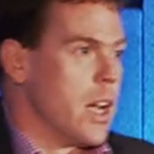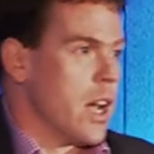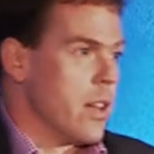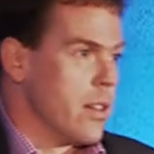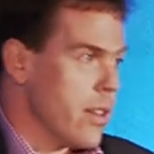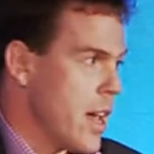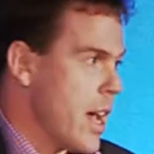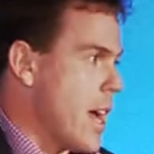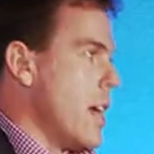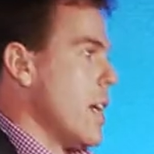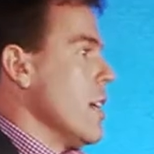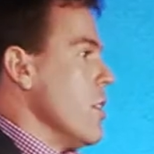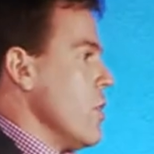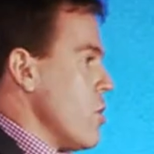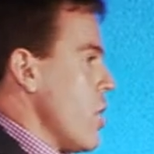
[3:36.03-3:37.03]
And that
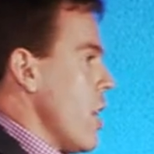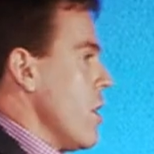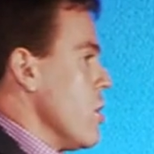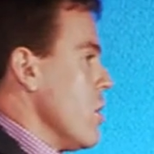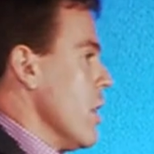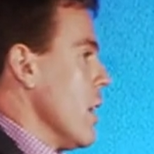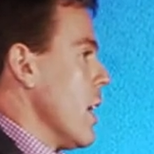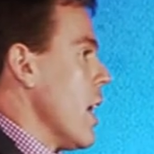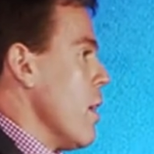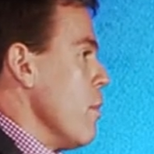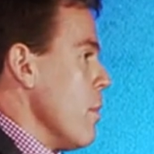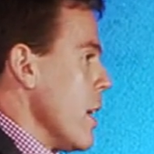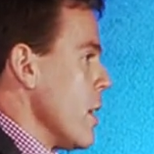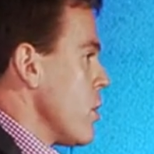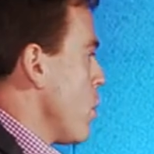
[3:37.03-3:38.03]
is changing the
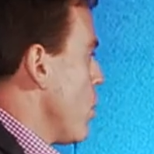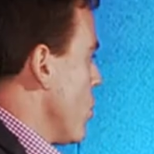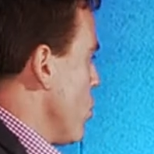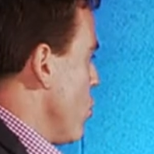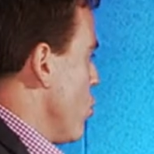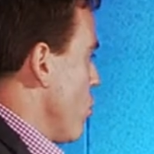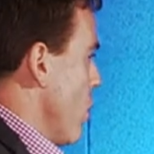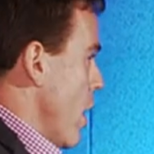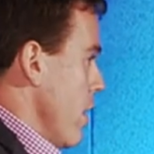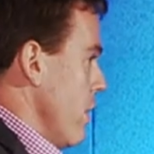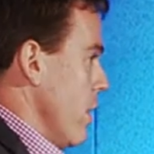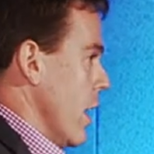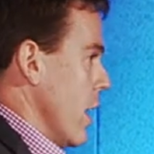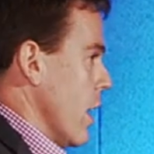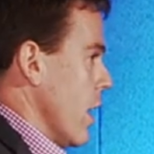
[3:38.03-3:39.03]
game. That's what's
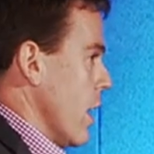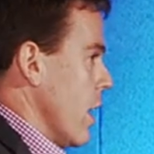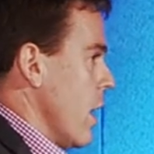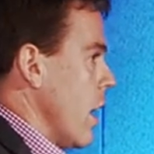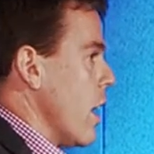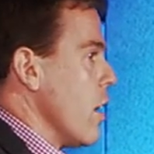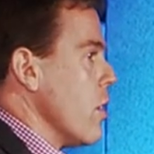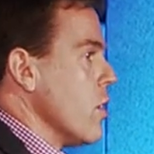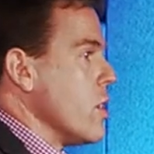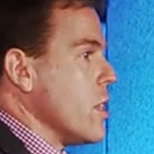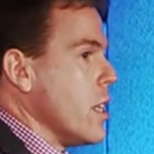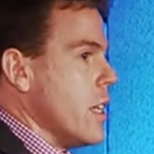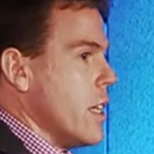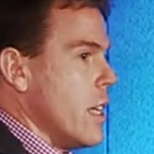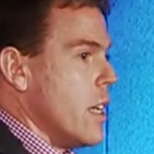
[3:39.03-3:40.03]
driving
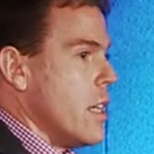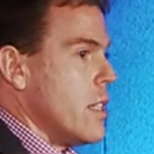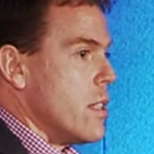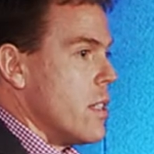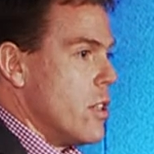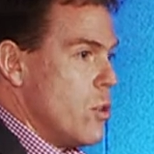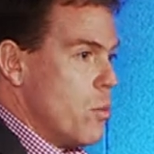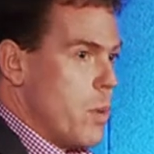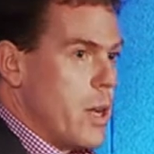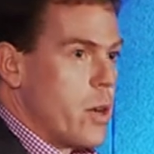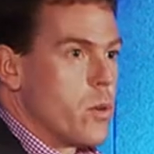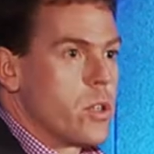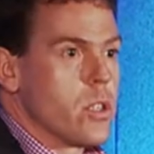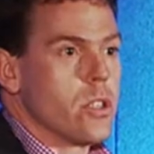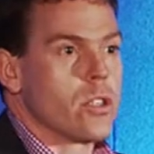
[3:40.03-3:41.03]
IoT, is the
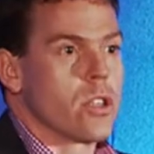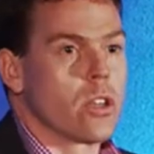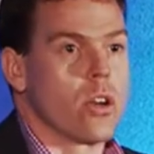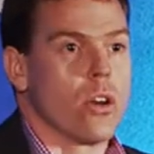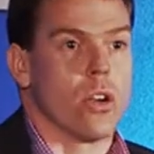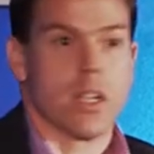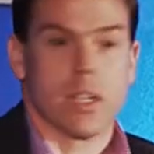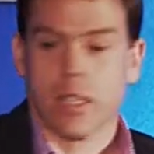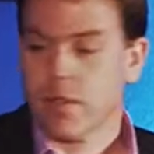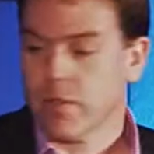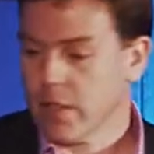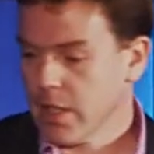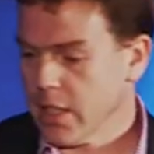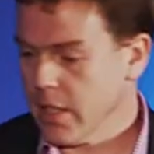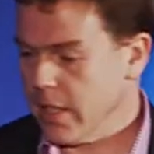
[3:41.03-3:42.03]
ubiquitous
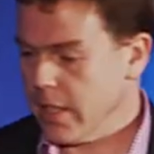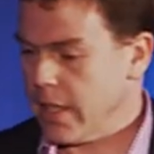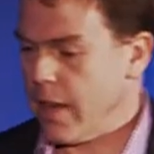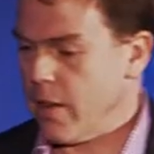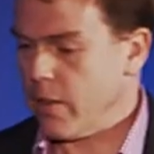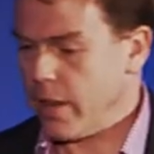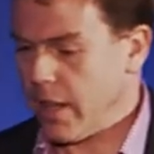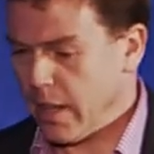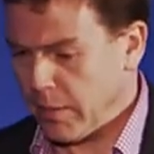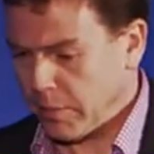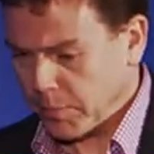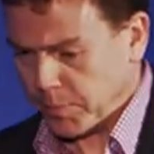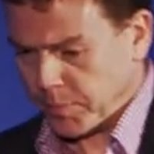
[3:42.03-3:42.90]
connectivity that's out there.